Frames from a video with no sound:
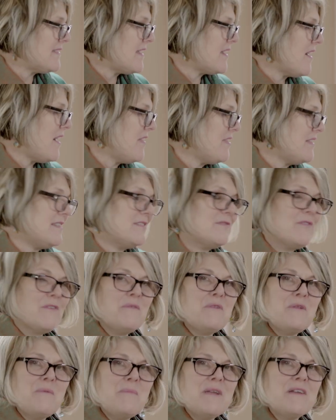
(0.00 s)
I got this from
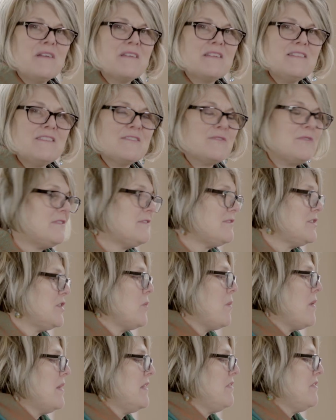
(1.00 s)
an American source. So you
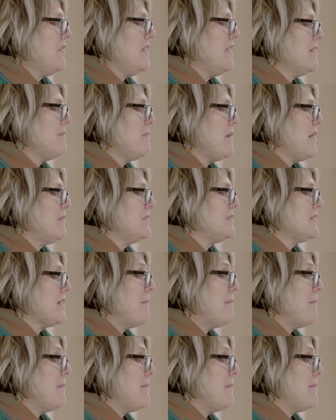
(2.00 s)
want to think about